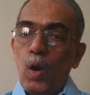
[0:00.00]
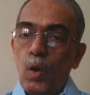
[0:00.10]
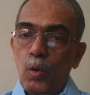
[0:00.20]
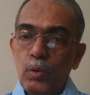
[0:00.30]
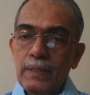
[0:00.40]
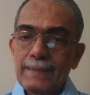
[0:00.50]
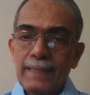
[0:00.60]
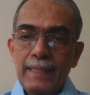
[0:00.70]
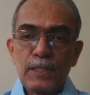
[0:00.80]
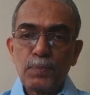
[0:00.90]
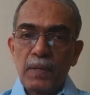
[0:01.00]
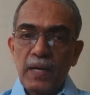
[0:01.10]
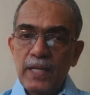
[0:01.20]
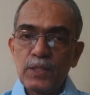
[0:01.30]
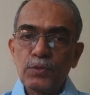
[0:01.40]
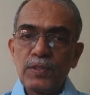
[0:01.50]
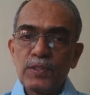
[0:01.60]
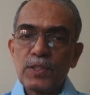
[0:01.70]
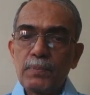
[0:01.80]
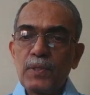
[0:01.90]
All the sales prior to
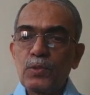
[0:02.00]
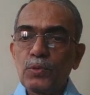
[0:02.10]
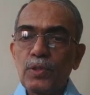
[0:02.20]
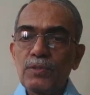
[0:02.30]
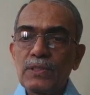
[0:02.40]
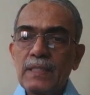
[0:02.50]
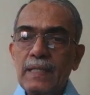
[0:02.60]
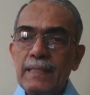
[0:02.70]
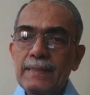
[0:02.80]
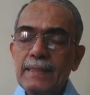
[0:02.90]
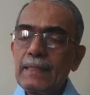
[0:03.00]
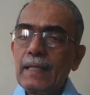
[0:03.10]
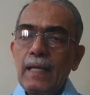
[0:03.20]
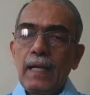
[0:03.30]
1st April 2019,